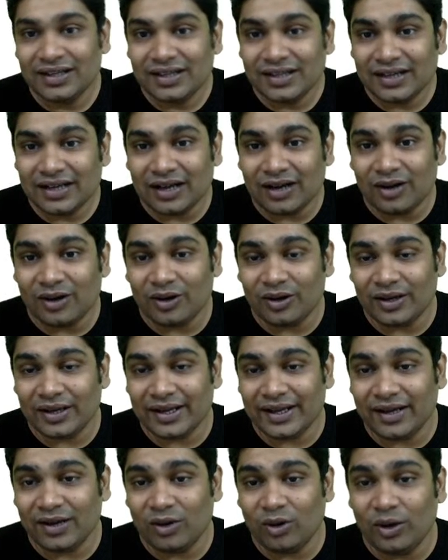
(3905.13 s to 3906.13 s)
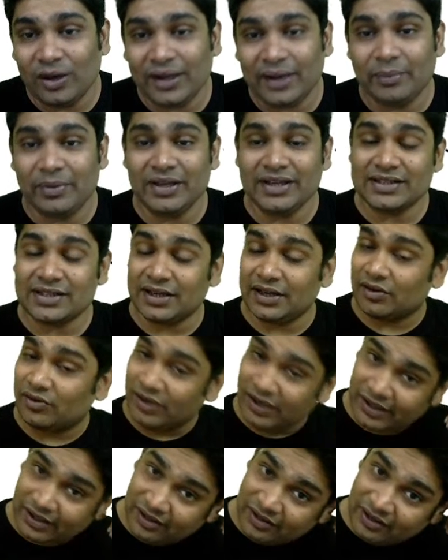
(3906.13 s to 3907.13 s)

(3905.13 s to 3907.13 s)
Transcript: Now, OAB is an equilateral